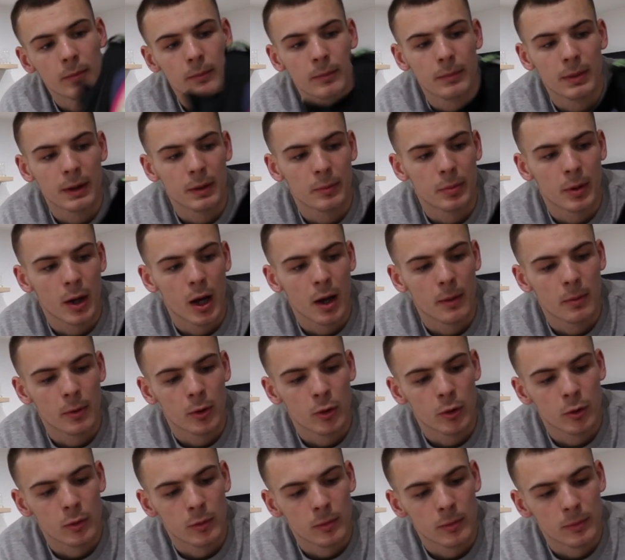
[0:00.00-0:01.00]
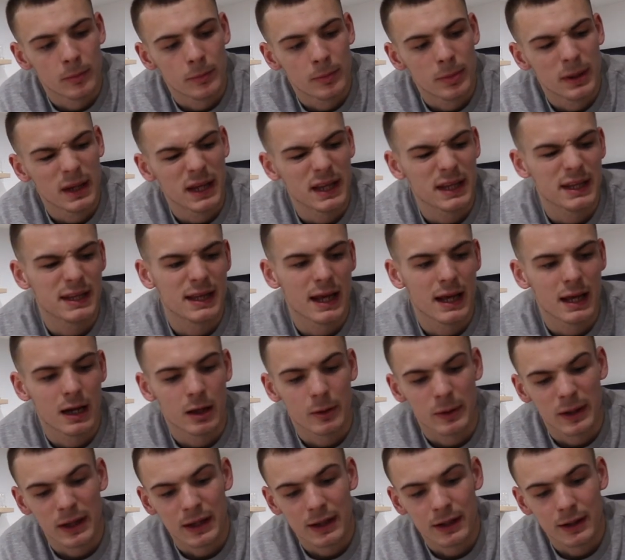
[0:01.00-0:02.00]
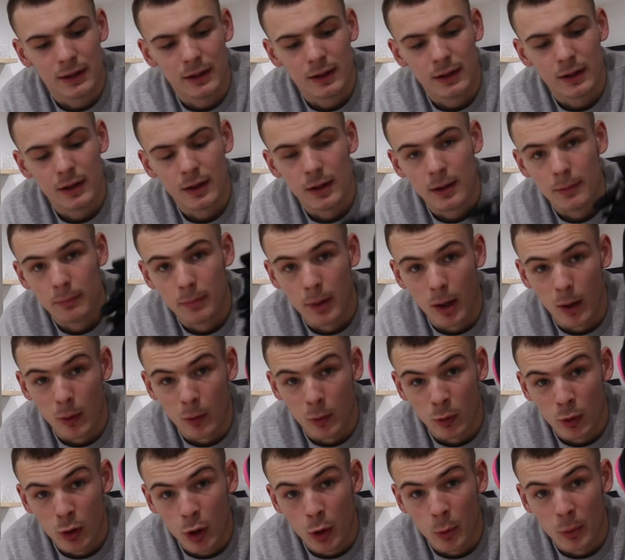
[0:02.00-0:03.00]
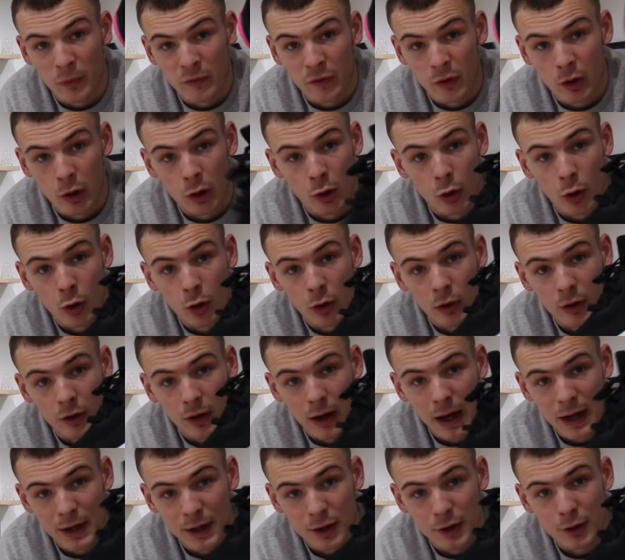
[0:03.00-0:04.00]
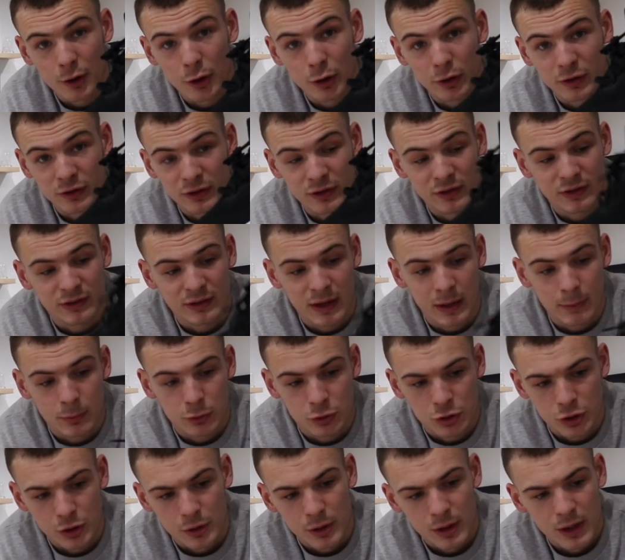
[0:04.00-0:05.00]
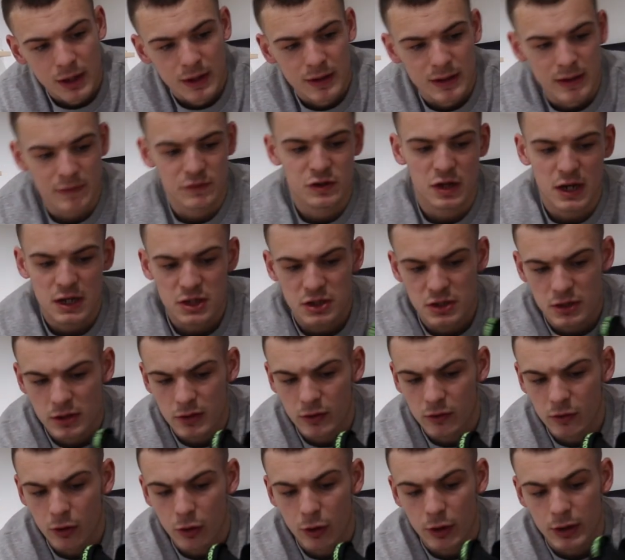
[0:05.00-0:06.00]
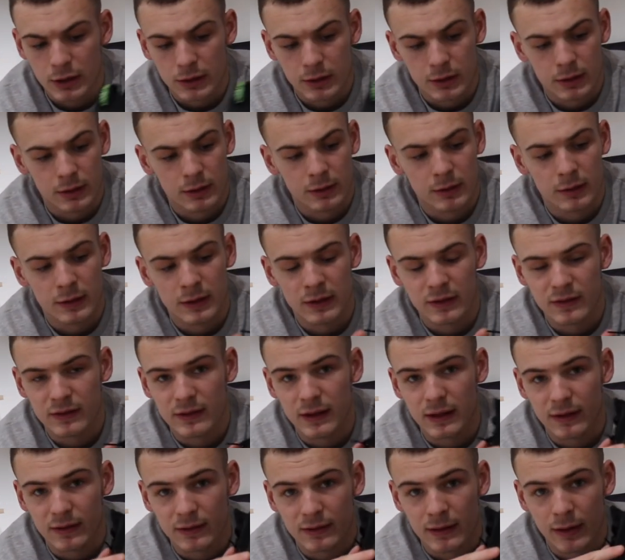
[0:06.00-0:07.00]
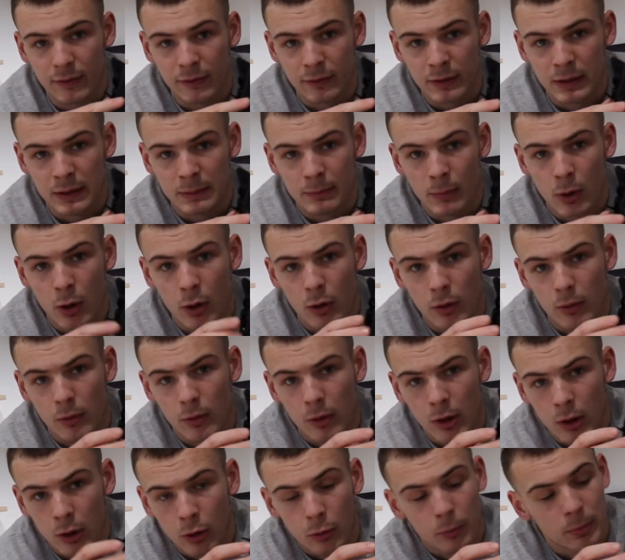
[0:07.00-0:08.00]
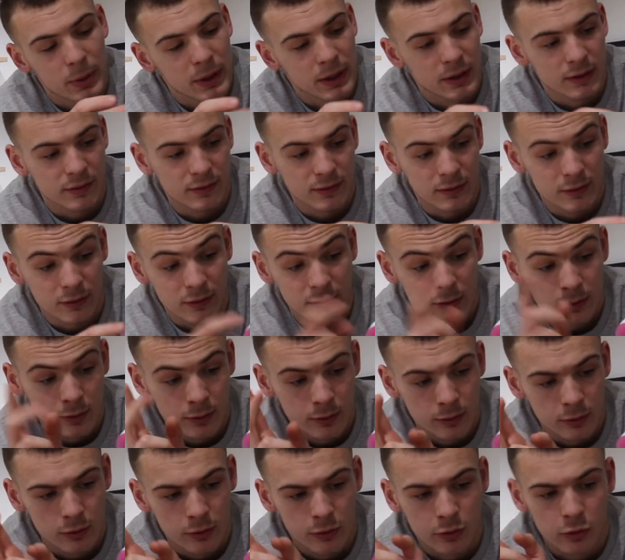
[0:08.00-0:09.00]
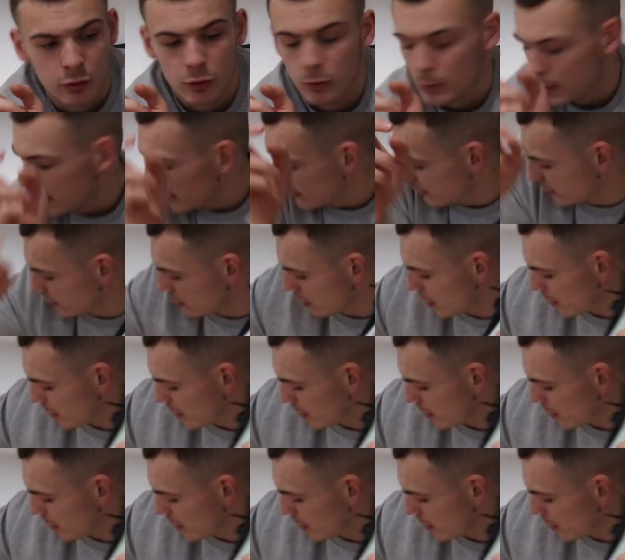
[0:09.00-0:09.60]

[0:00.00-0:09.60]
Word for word: bit purple, bit of yellowy, but it will go with a lot, and a nice stable shoe. They've changed the design. This tick's definitely not a lot bigger since the two pairs I've